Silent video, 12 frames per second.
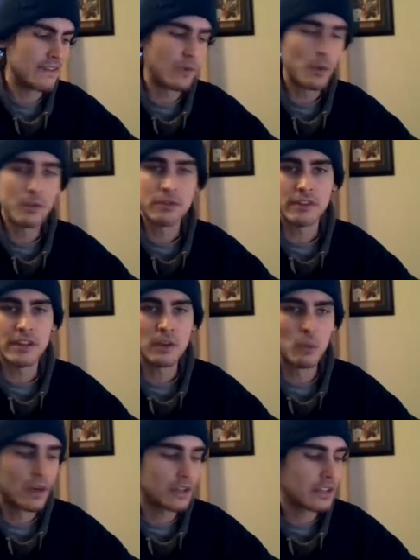
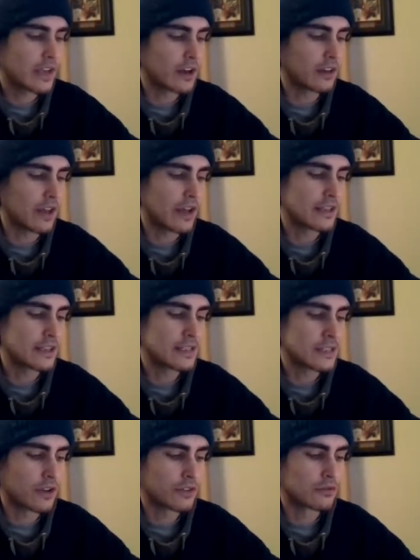4-3-1 Carolina
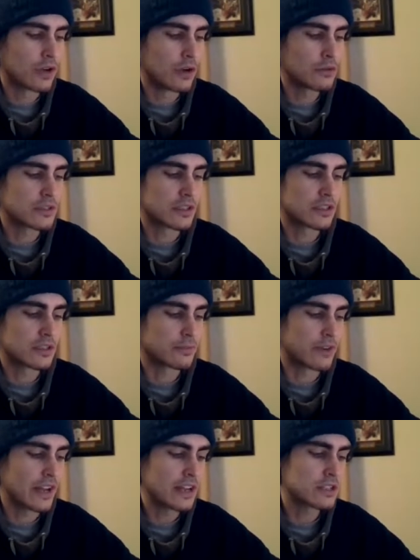is on the road since
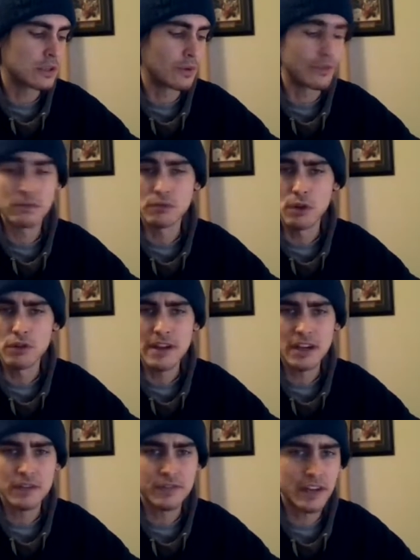the break. So the road
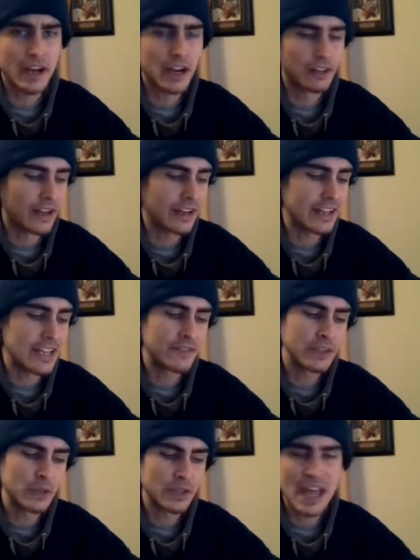record for Carolina,
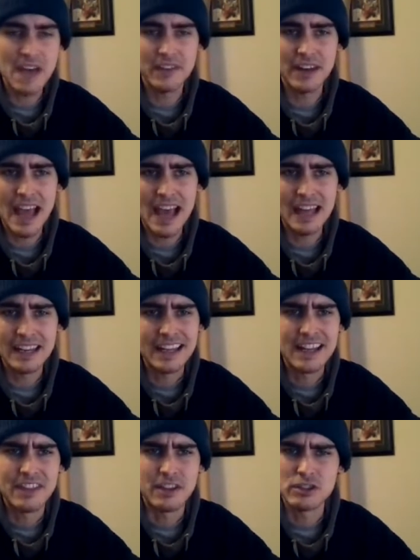even though they haven't had
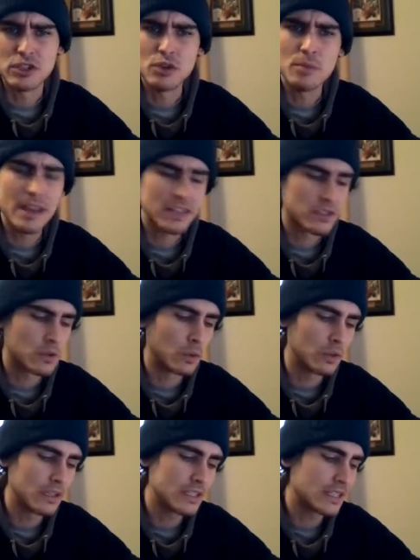their 2 best
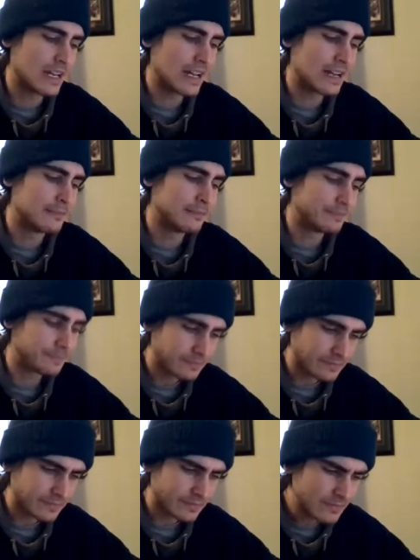goalies,
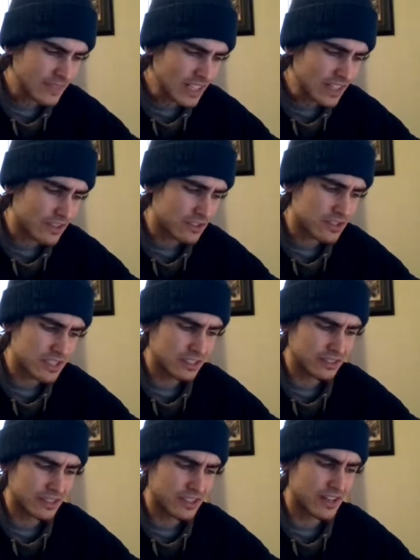
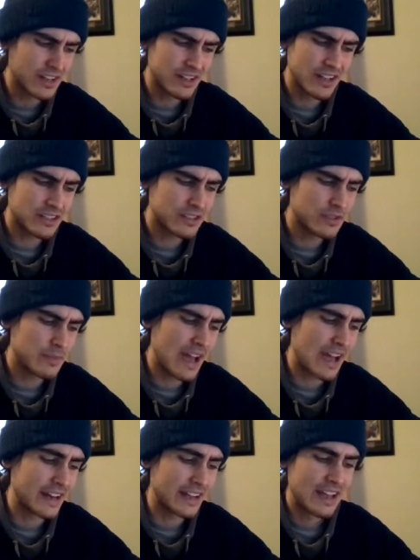they're not too
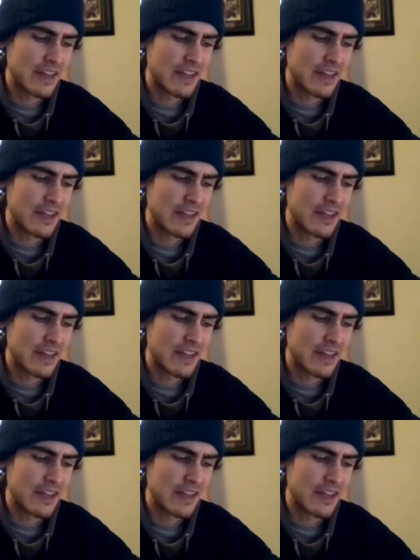bad.